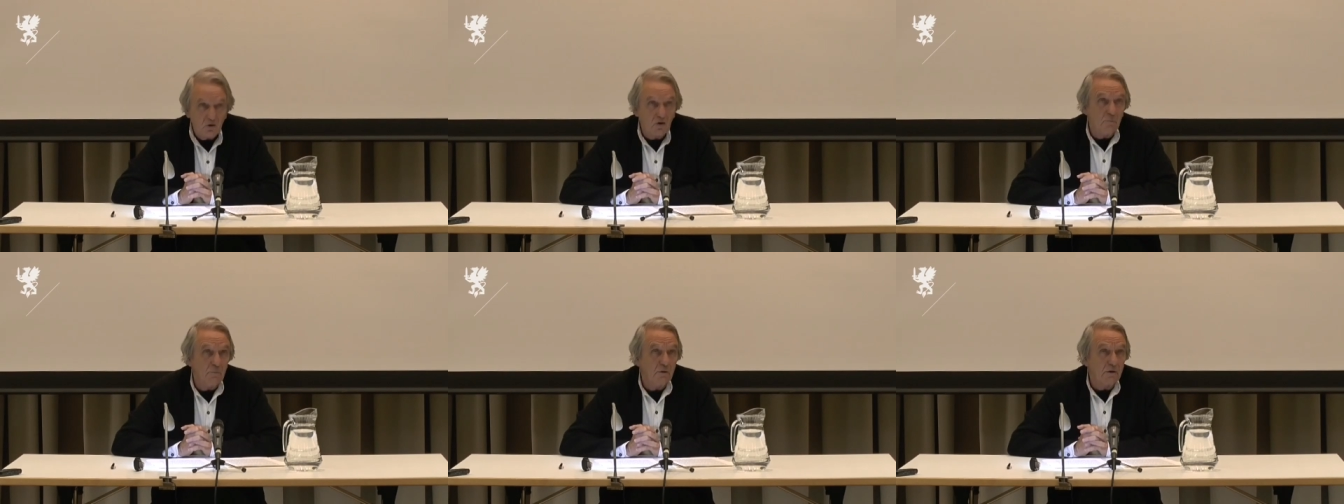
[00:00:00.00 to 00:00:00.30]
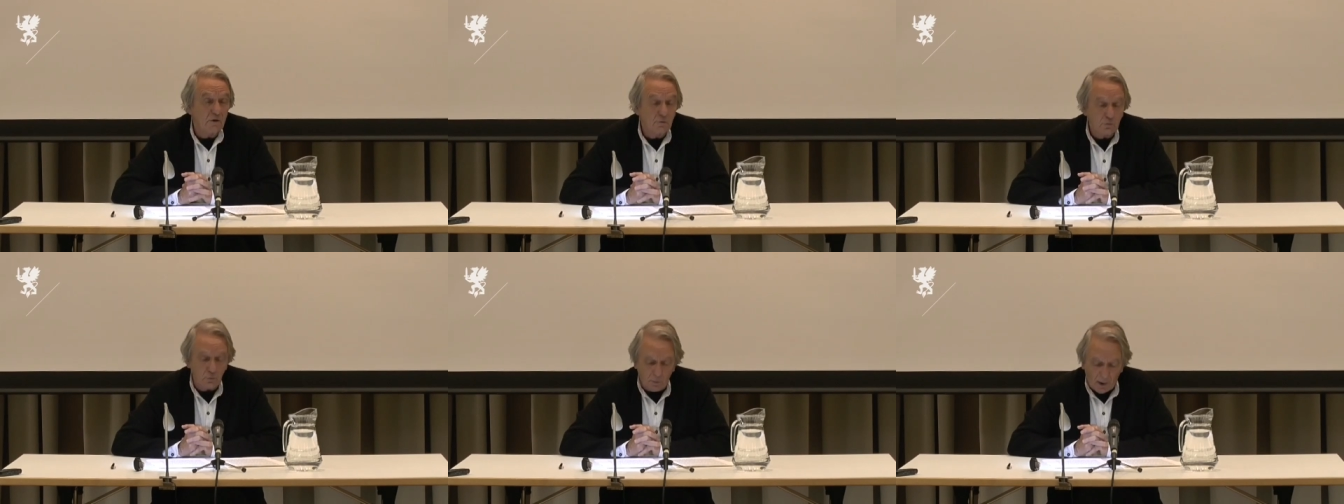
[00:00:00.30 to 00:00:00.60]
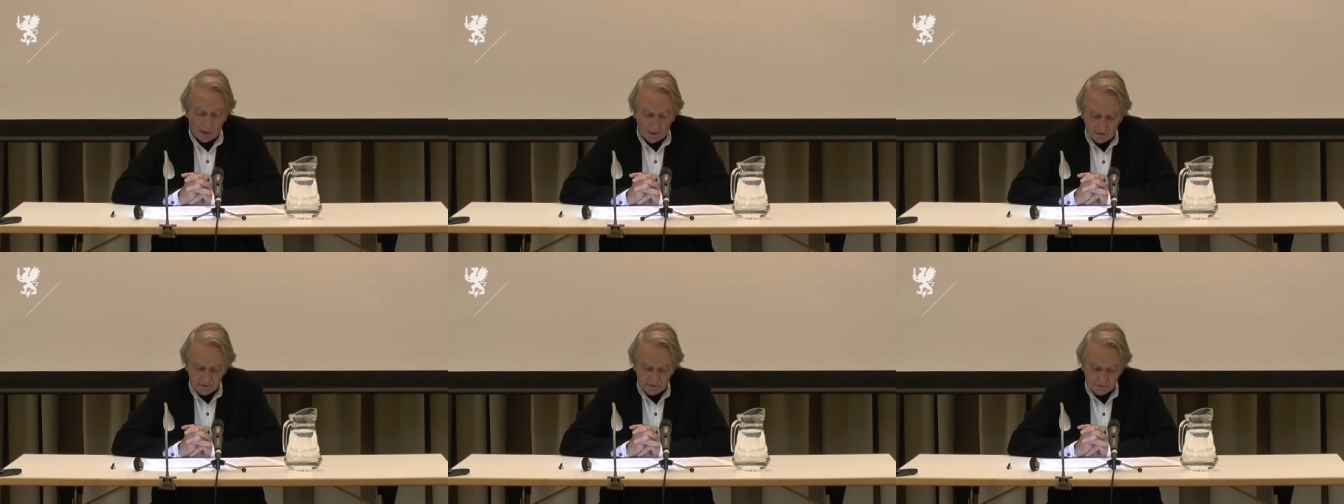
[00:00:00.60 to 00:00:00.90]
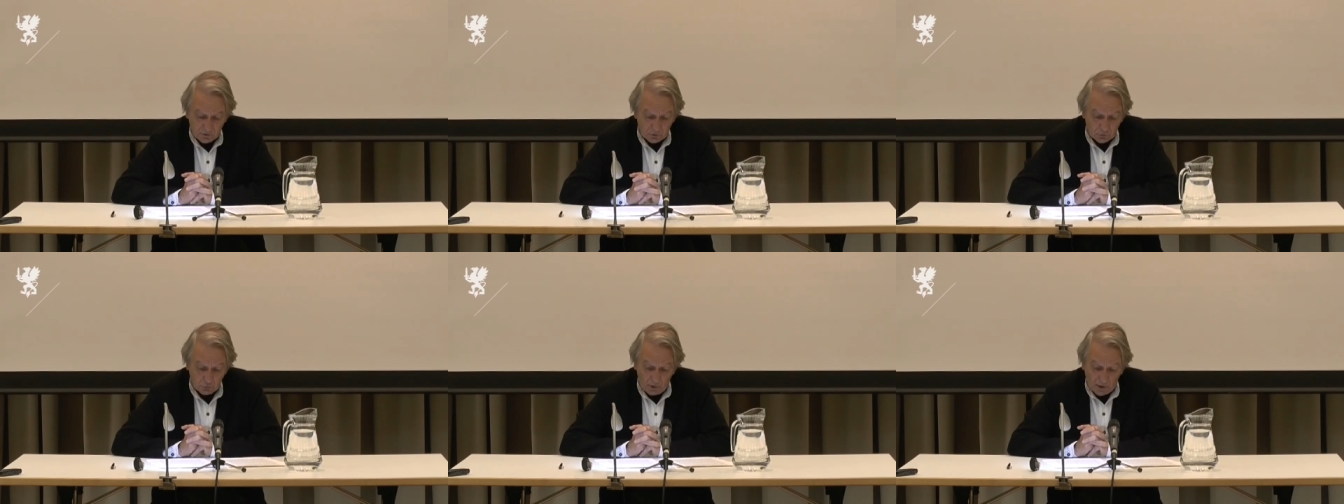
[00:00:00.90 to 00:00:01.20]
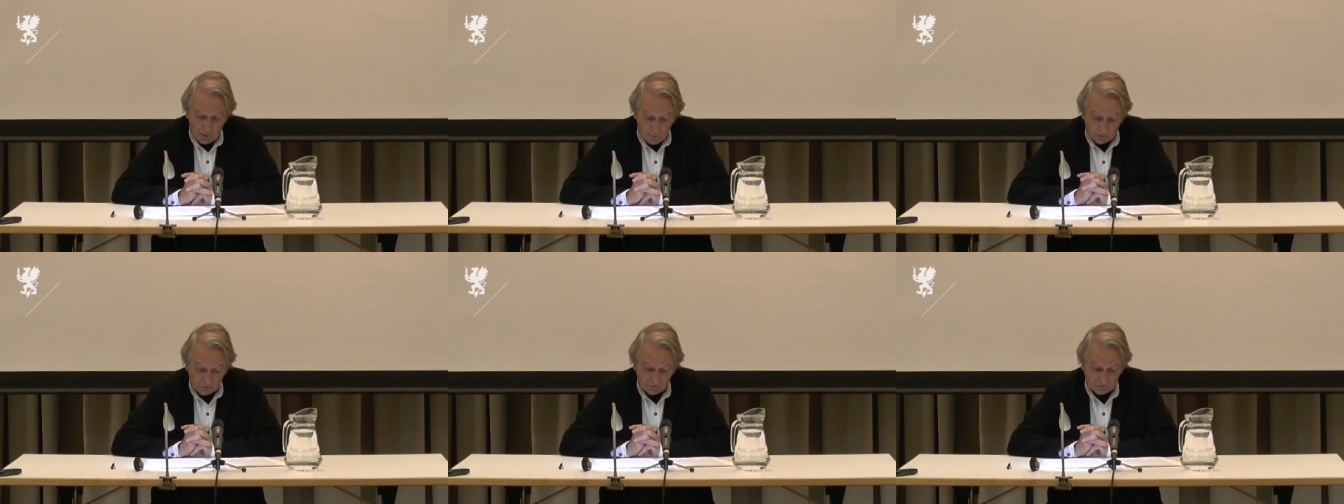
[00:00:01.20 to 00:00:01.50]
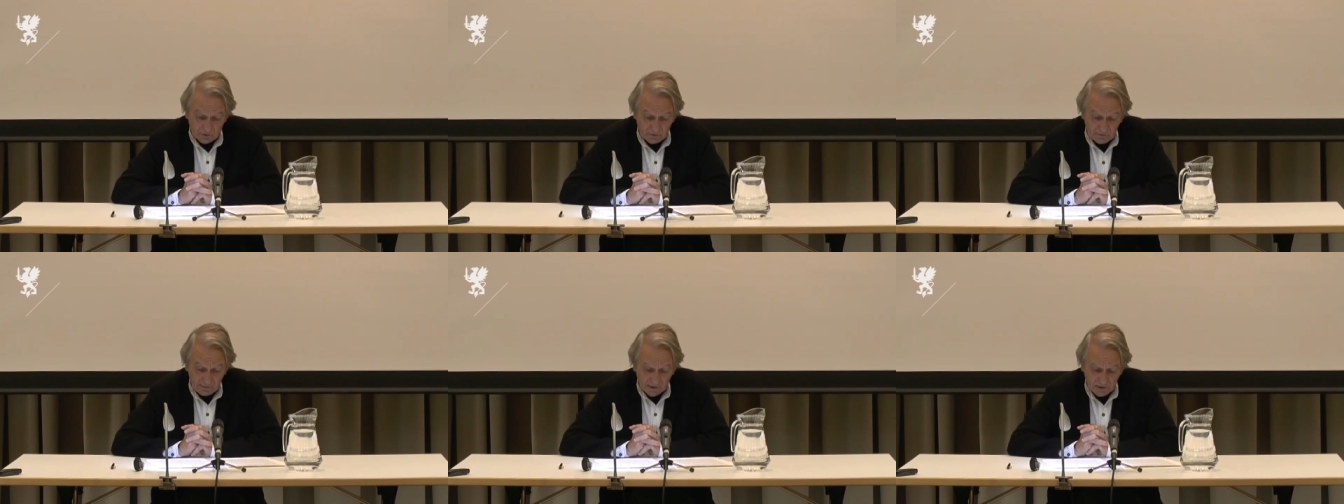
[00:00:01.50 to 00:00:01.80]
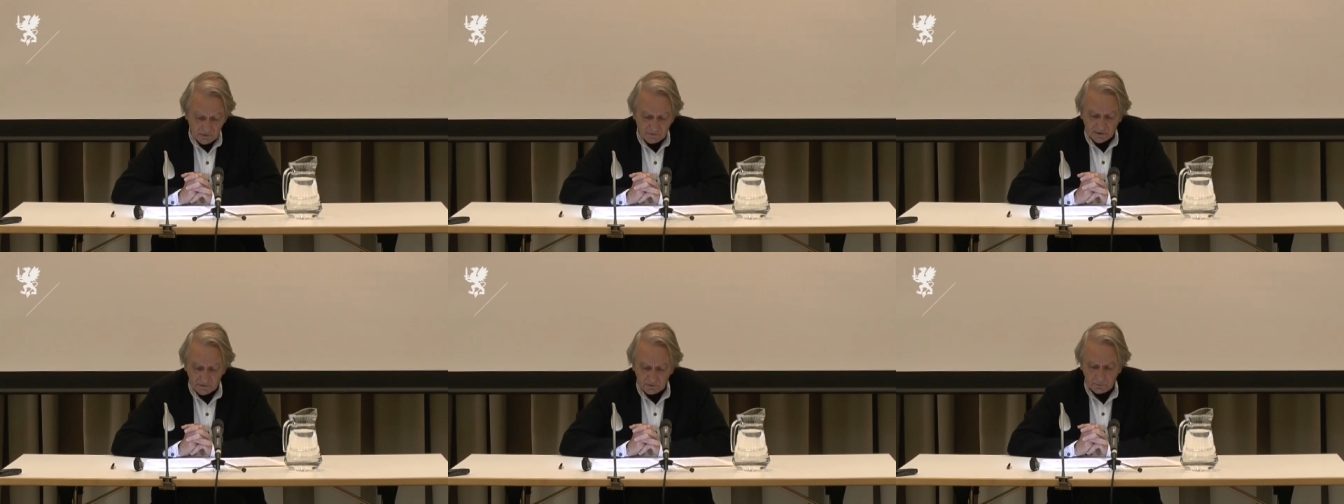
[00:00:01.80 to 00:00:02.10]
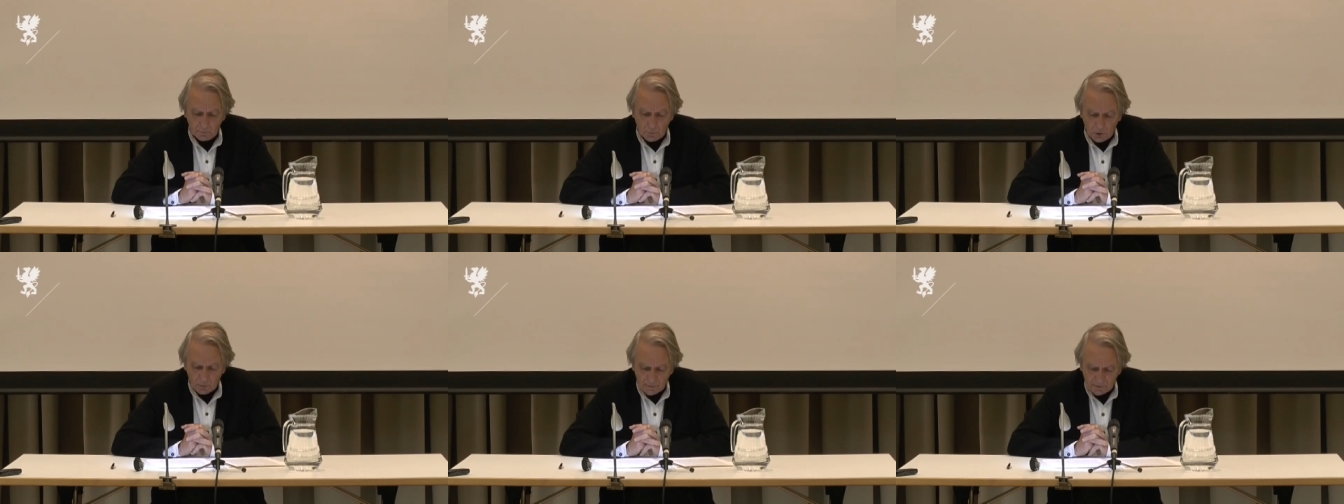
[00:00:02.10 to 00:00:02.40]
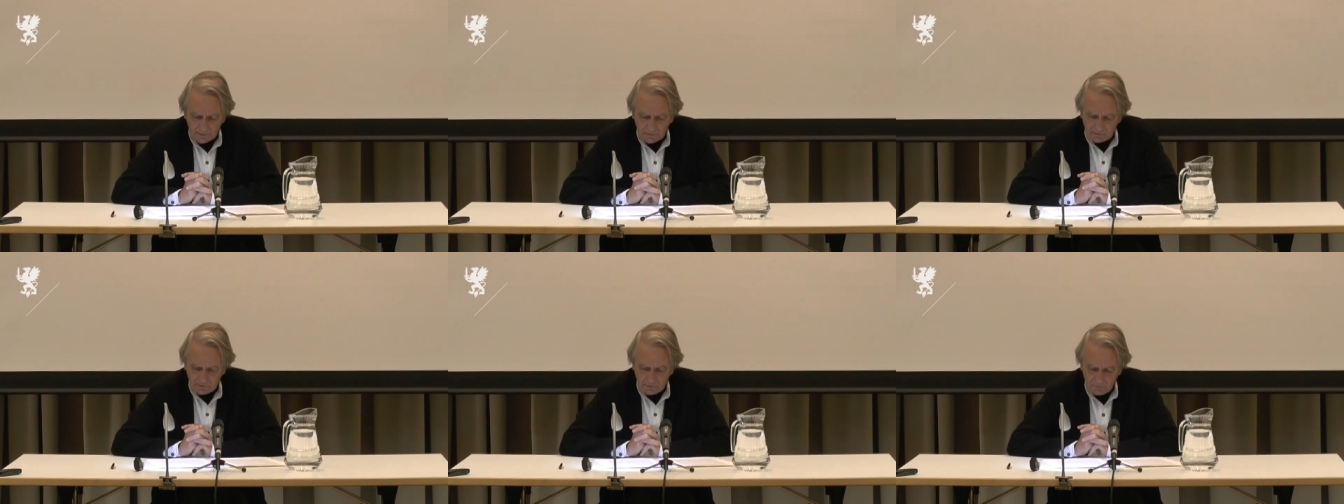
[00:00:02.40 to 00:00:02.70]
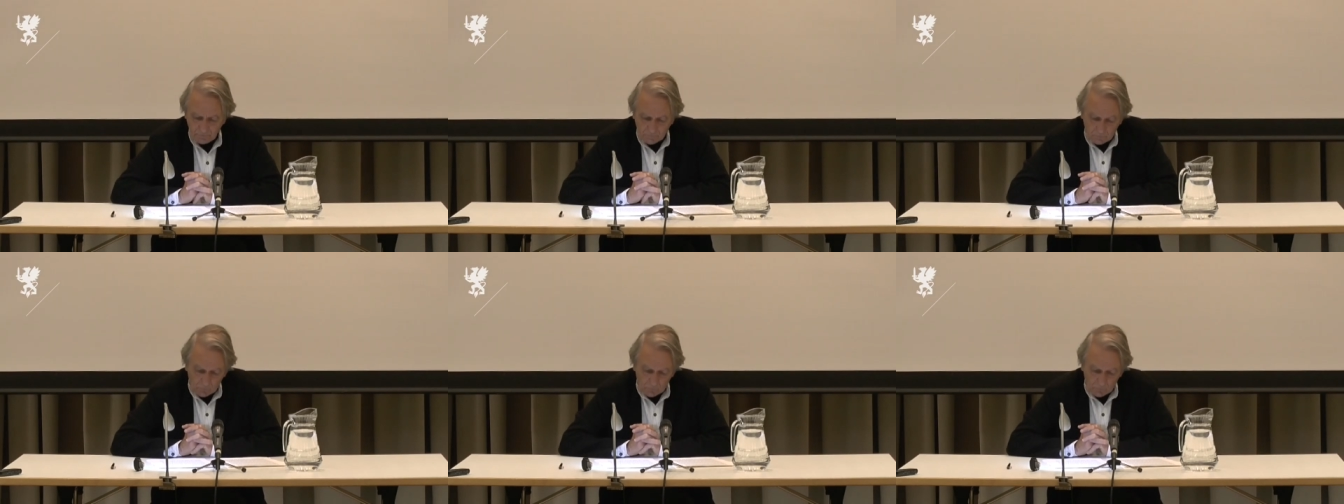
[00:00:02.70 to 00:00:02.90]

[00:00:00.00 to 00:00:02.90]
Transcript: common to Marx and to Emerson at that moment.